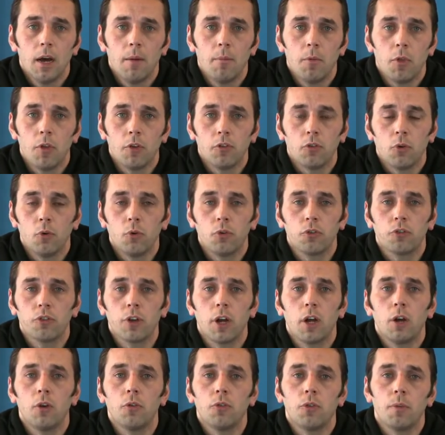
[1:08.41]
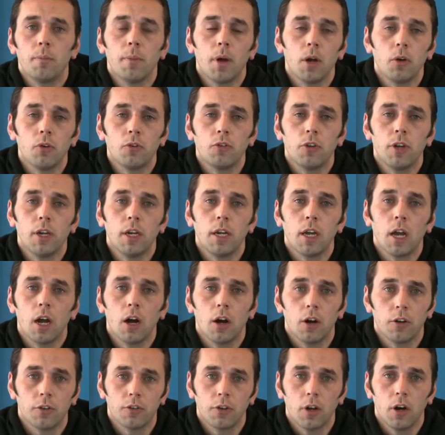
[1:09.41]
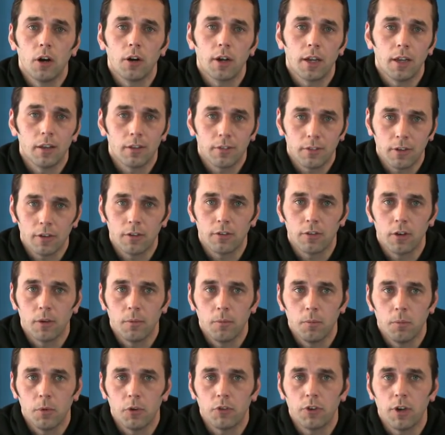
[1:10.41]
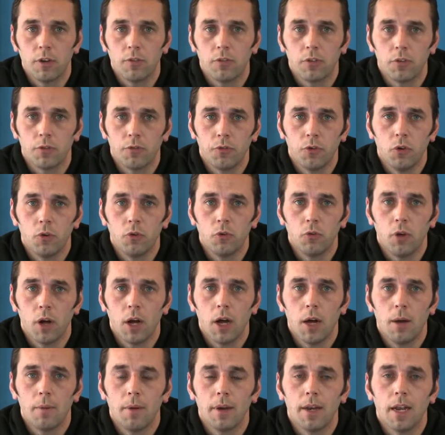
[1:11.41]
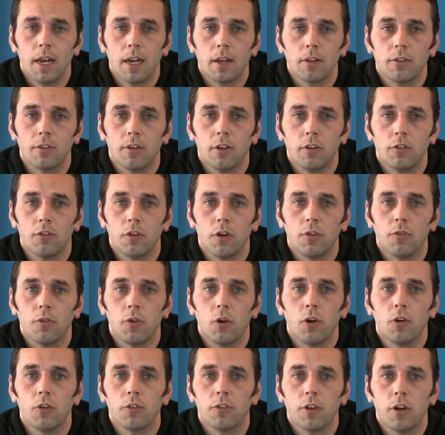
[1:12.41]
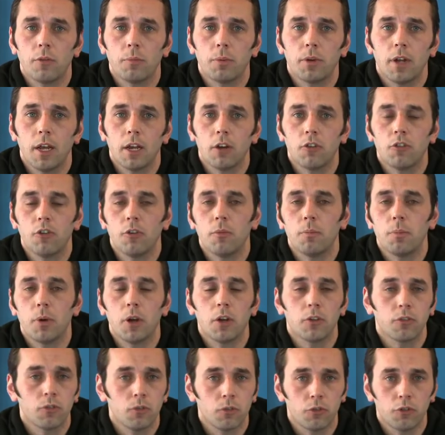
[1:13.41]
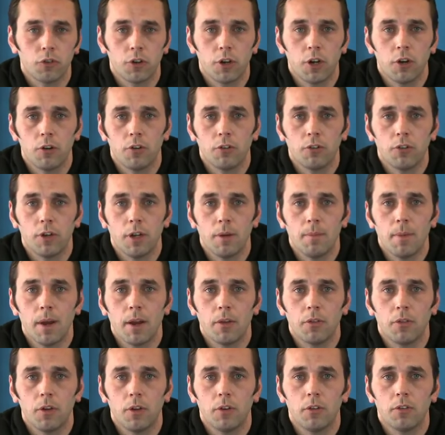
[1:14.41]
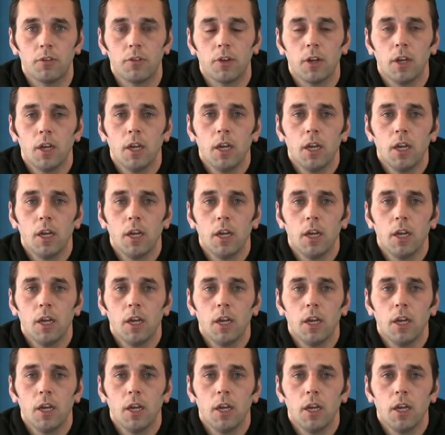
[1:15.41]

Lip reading: There's also the Mo Teague Hard Target System, which gives a full analysis of self-protection, personal security methods.